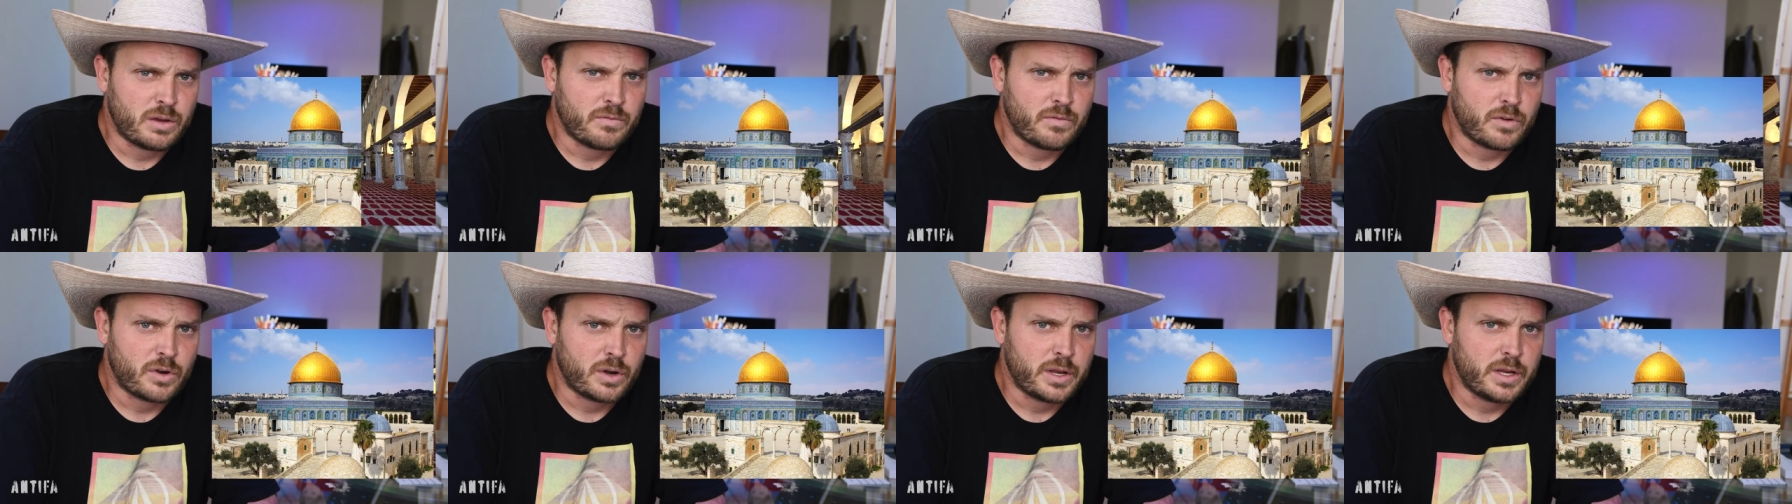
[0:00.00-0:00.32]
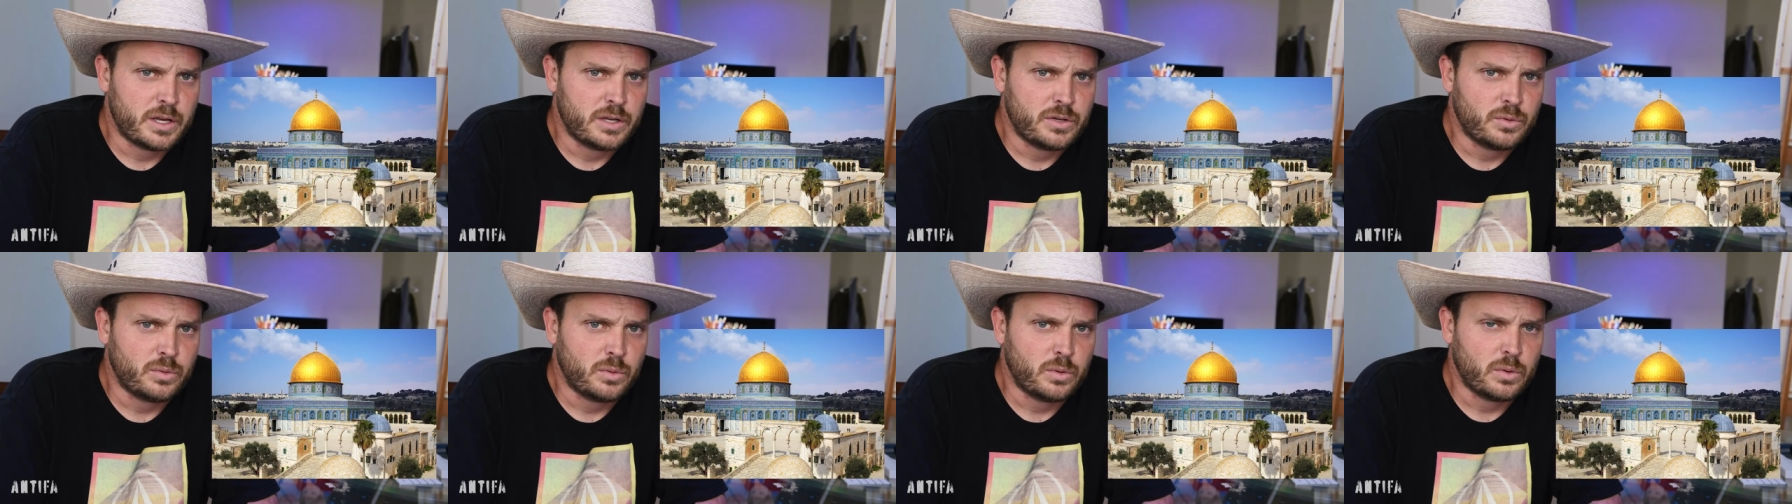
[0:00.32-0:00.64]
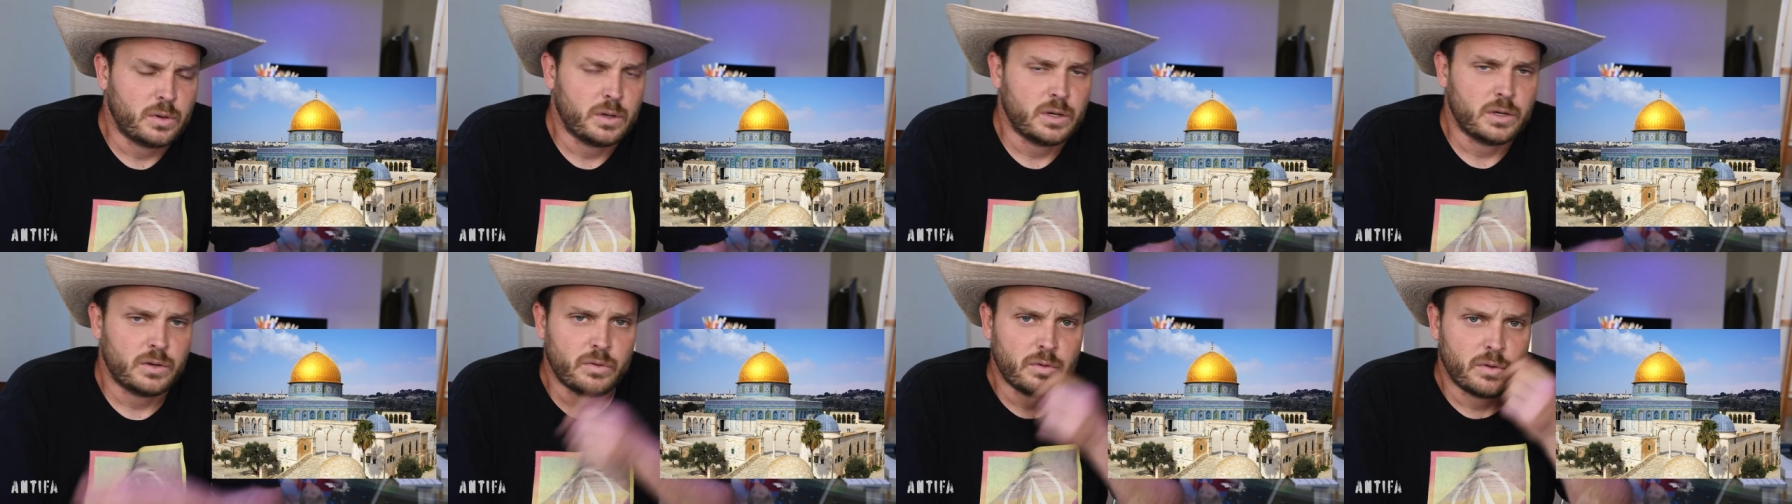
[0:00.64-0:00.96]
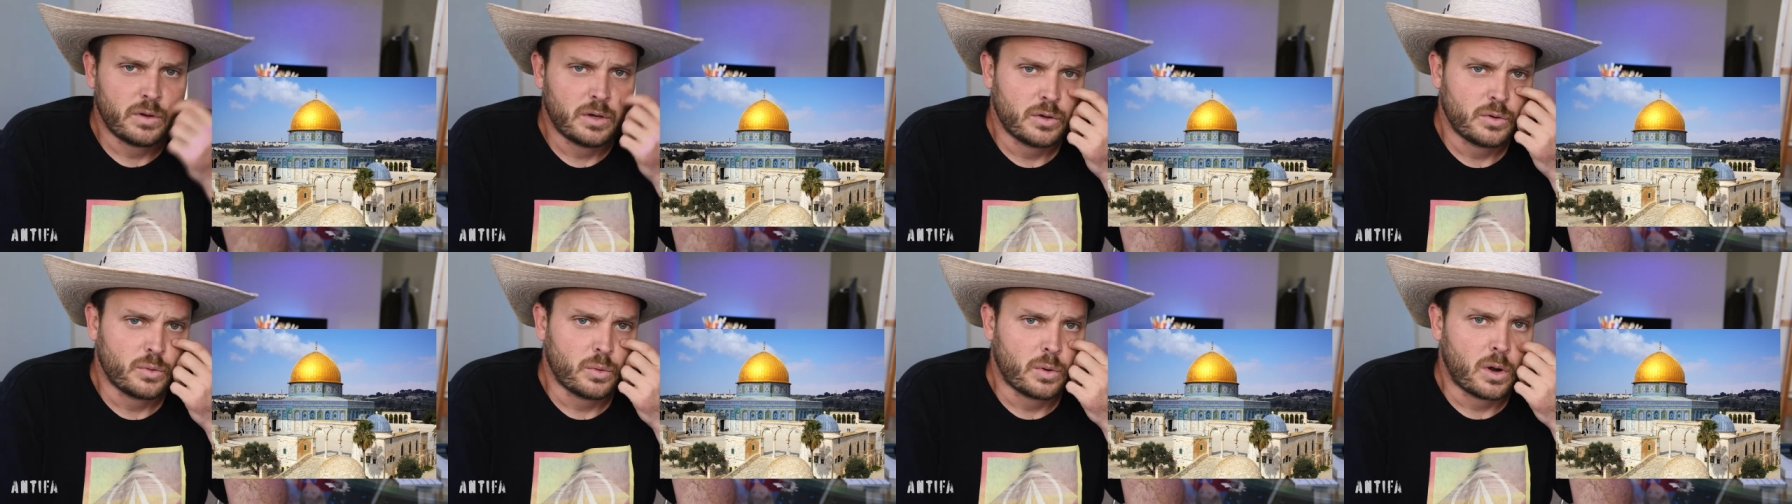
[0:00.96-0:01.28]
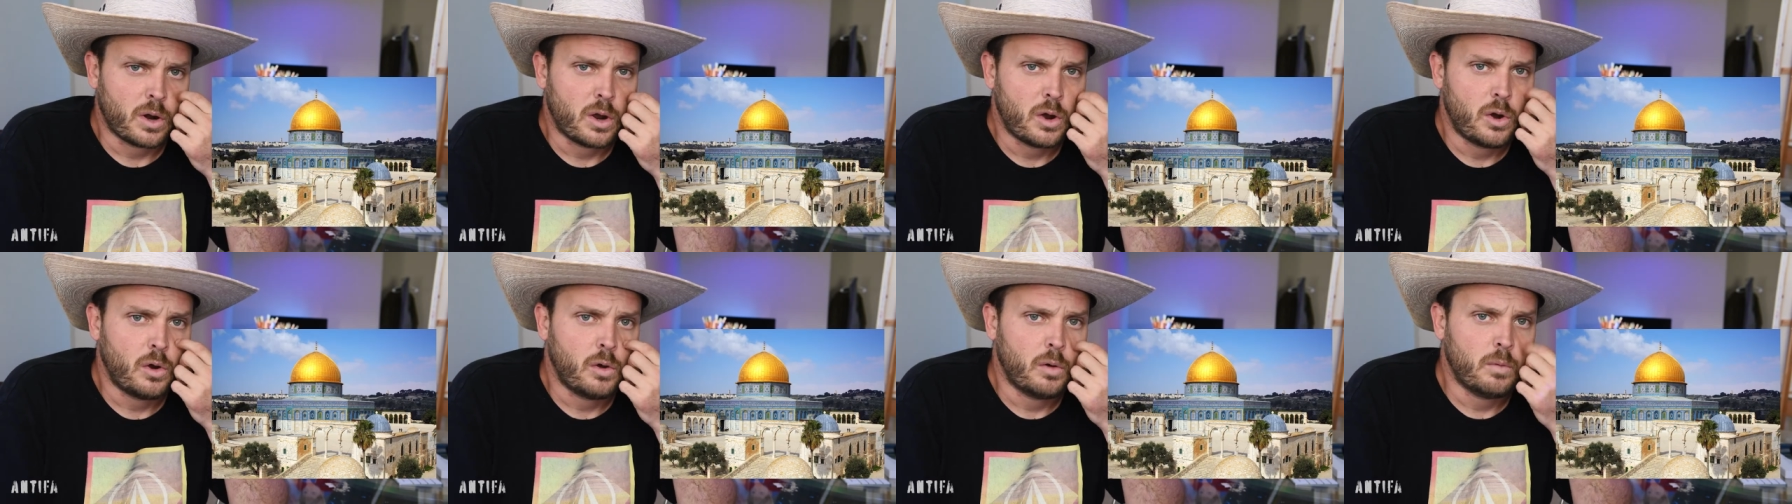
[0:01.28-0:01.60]
convert it into a, into a, into our
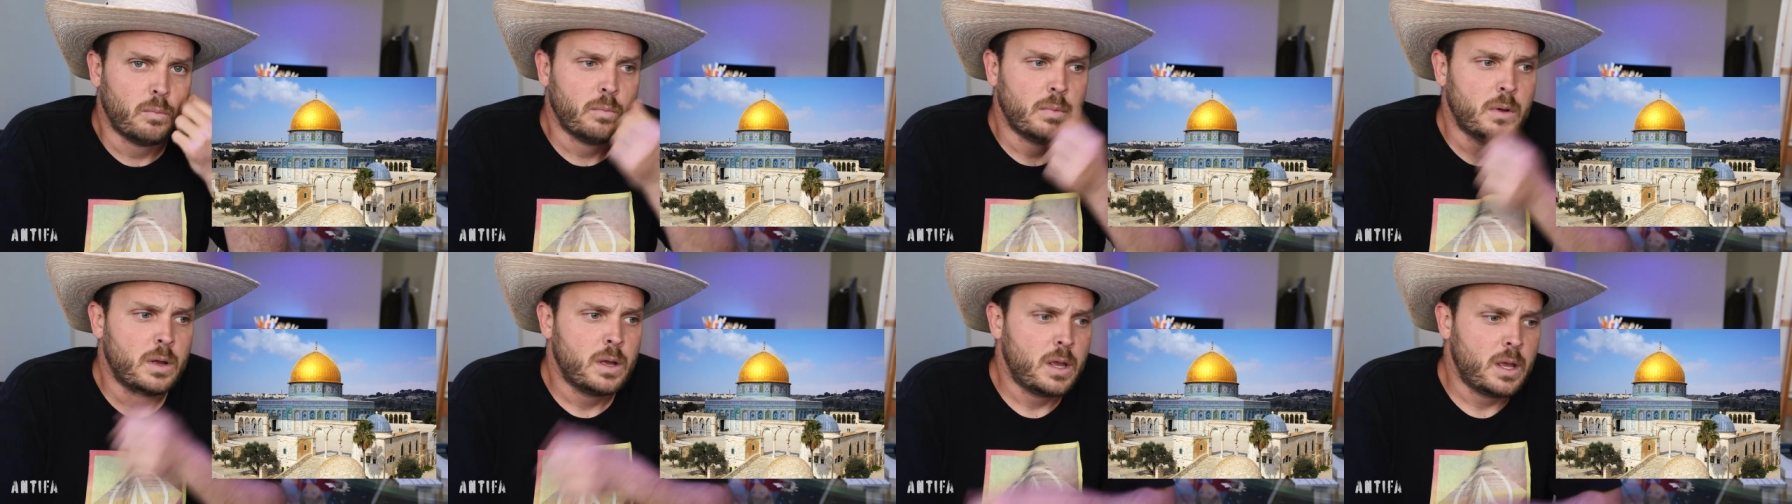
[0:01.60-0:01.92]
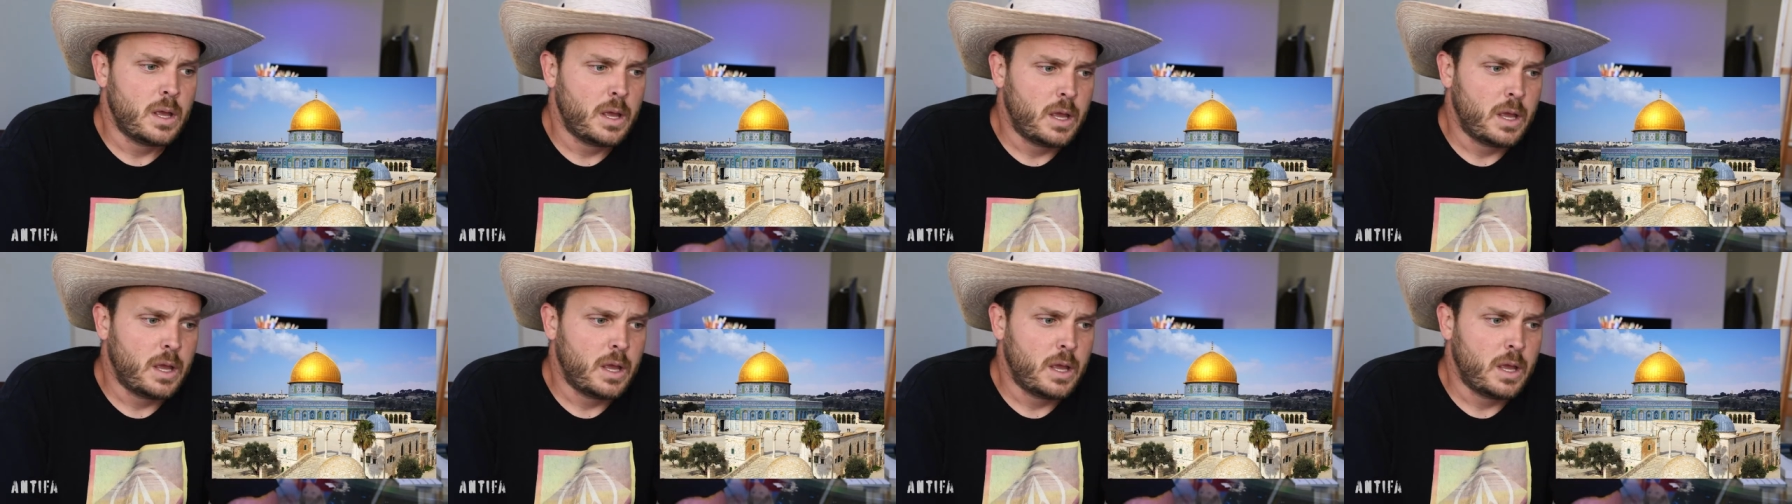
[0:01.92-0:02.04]
home.